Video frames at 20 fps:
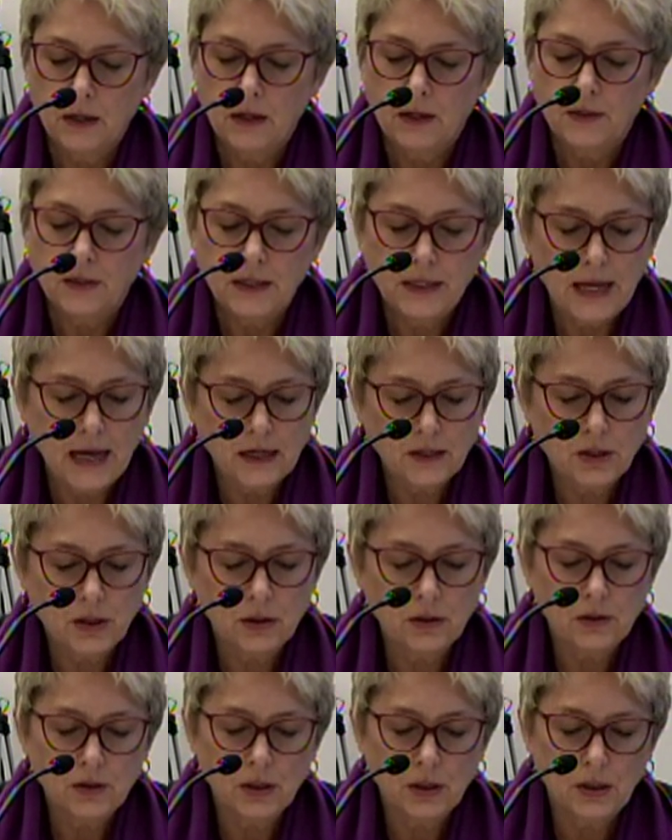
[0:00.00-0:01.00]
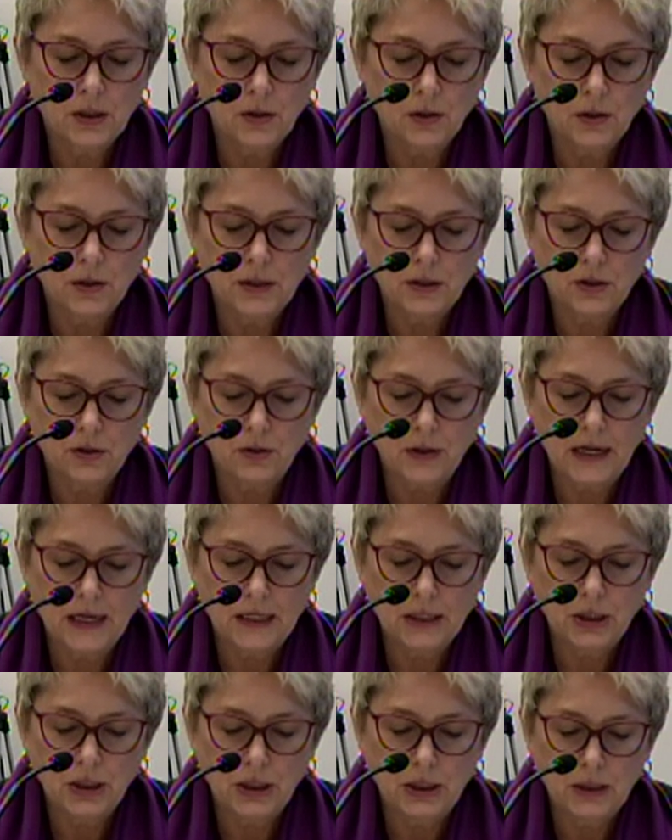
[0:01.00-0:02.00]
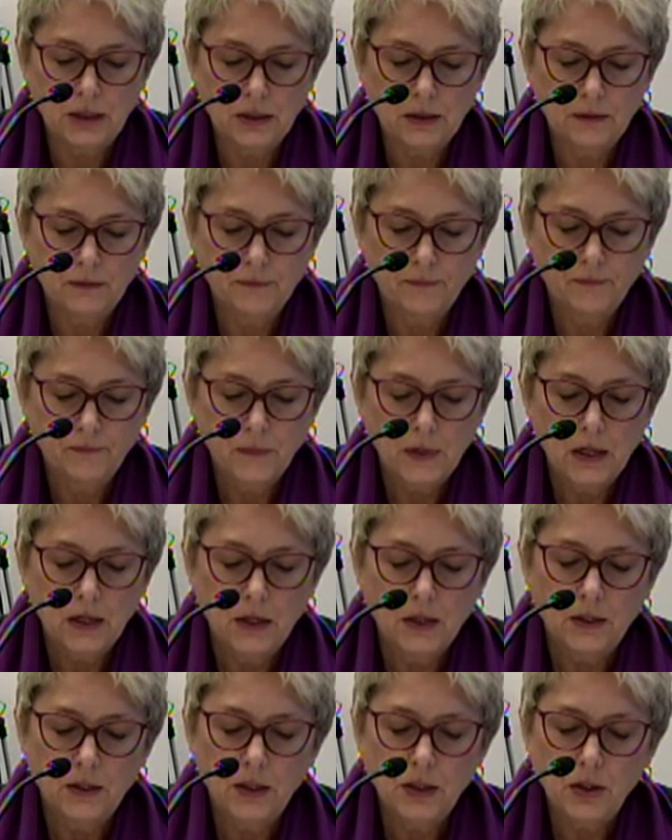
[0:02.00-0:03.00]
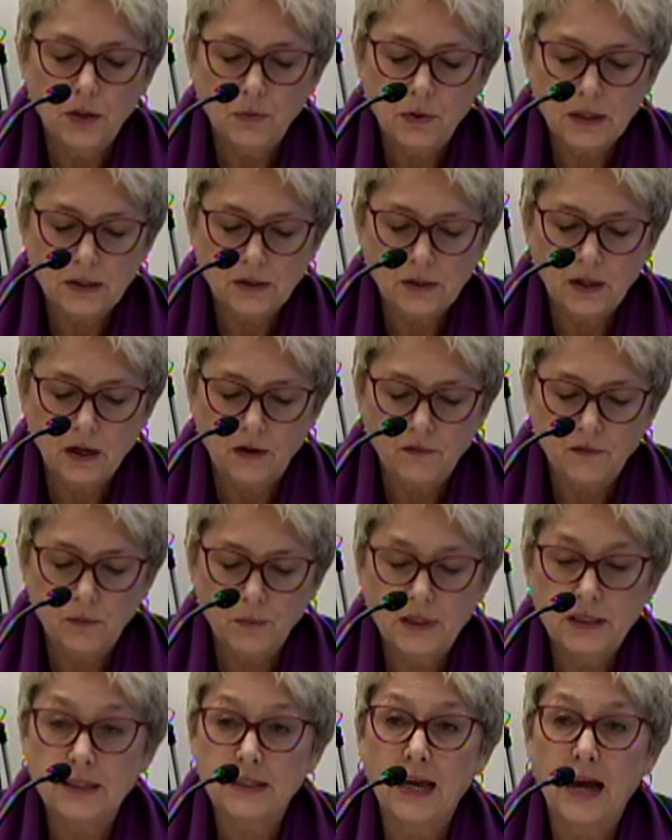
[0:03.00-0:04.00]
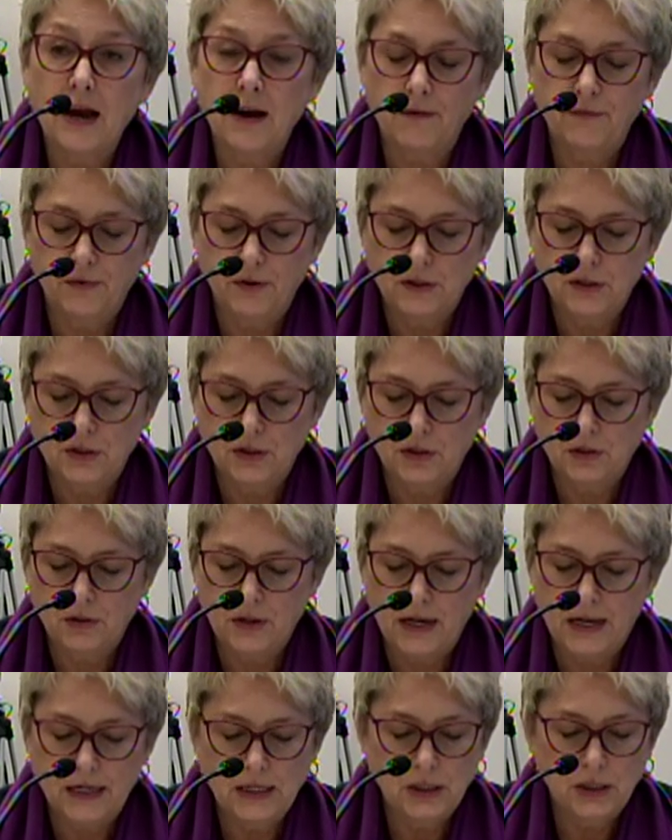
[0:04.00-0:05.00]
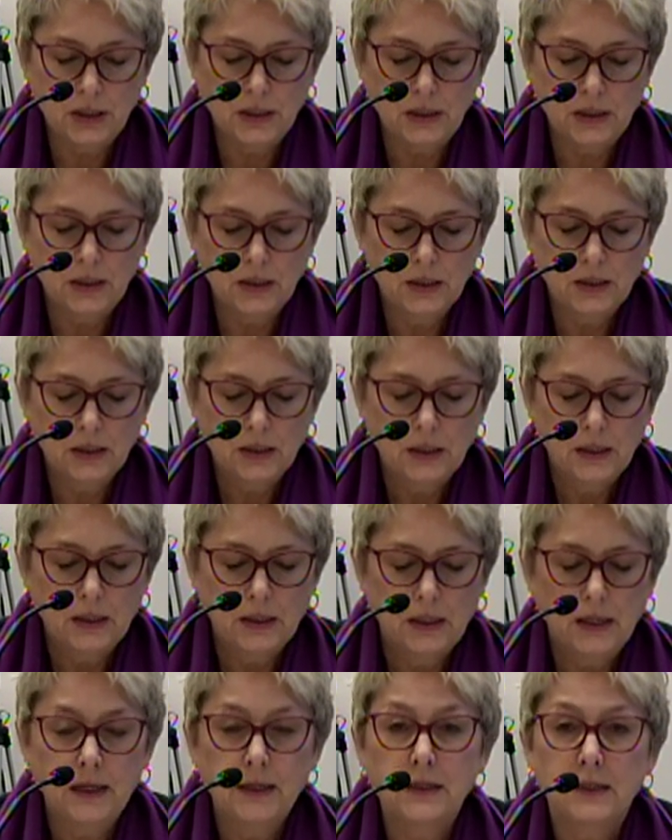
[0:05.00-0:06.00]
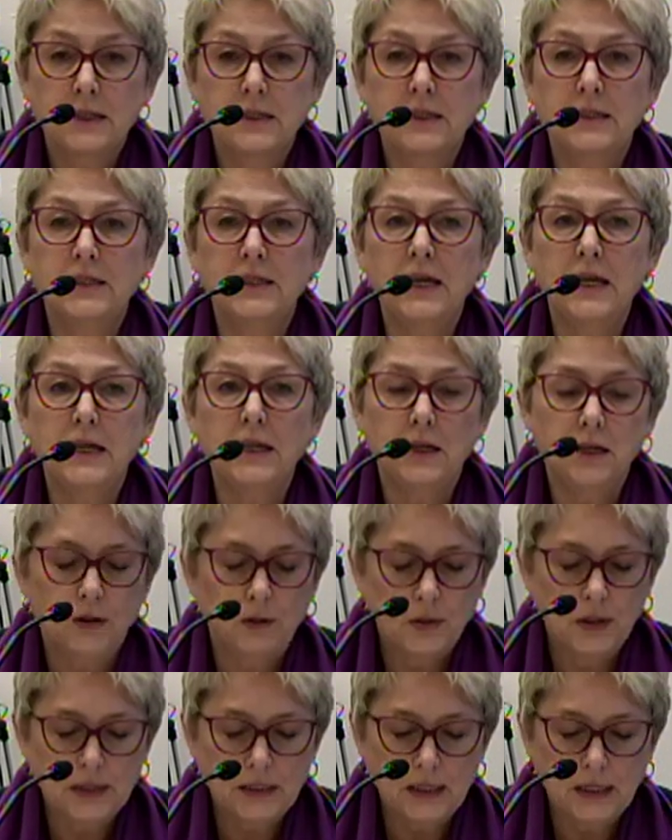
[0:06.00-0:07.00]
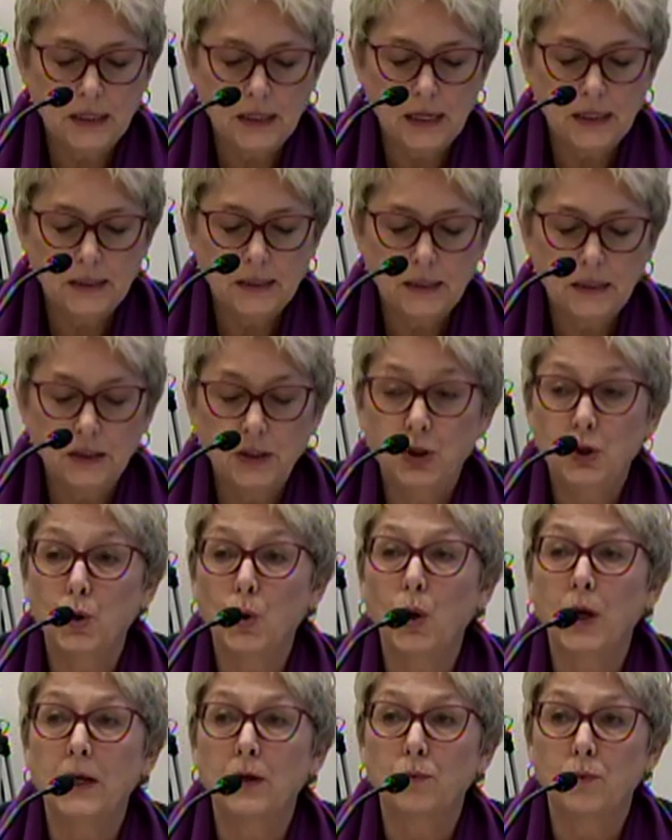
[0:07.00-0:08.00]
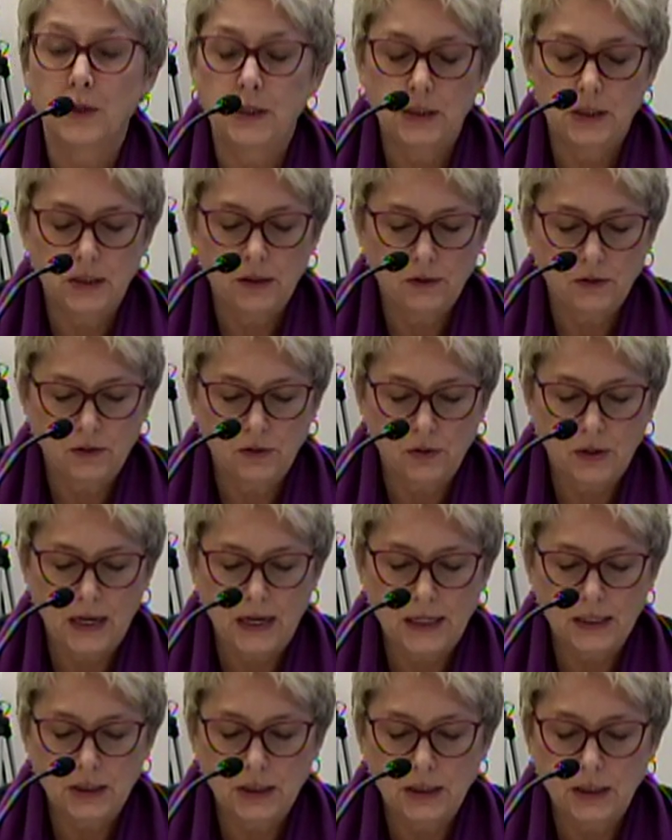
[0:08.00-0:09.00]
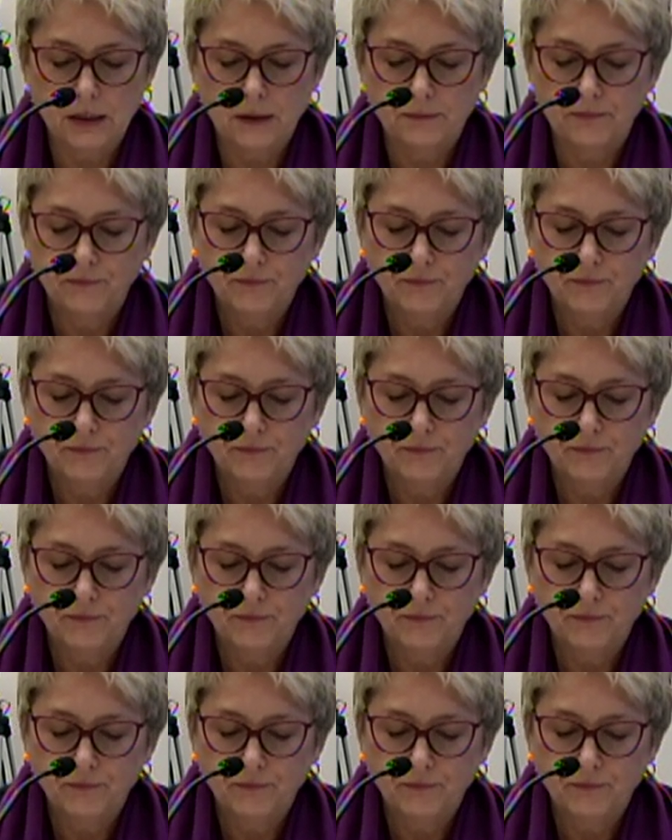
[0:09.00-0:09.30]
the National Security Strategy, the U.S. Government's Africa Strategy, and the State USAID Joint Regional Strategy.